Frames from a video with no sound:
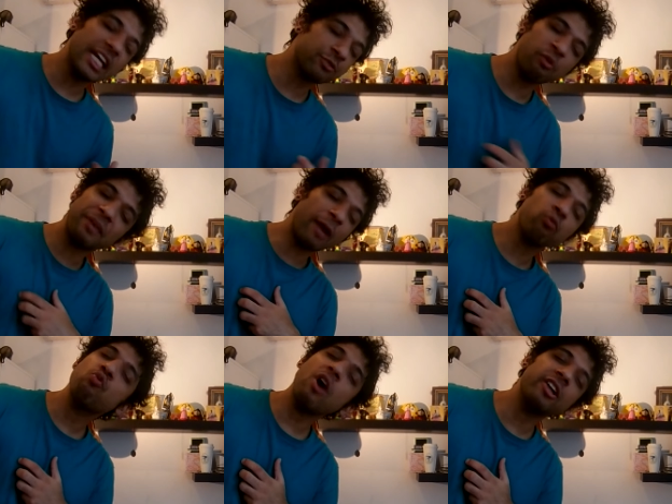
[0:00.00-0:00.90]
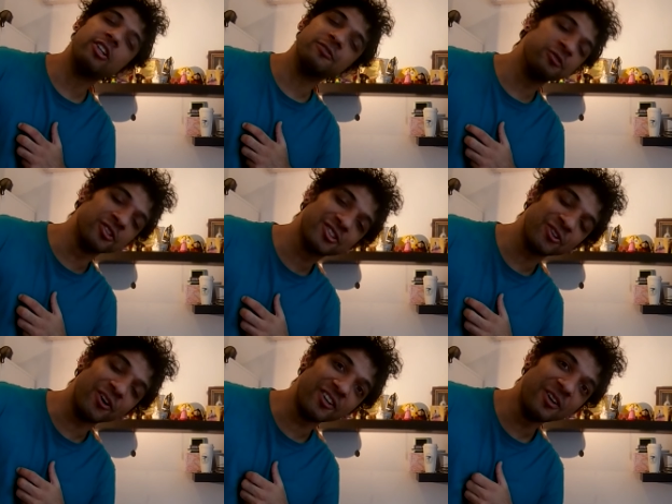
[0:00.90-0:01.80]
guess from that wonderful
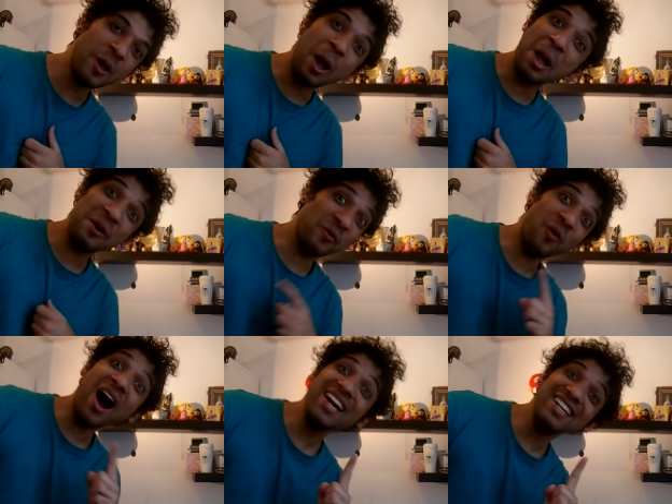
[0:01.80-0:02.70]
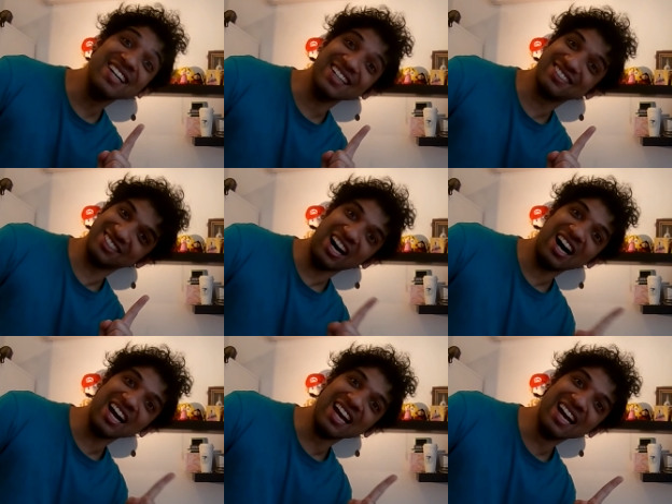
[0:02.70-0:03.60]
song, Wonder Song.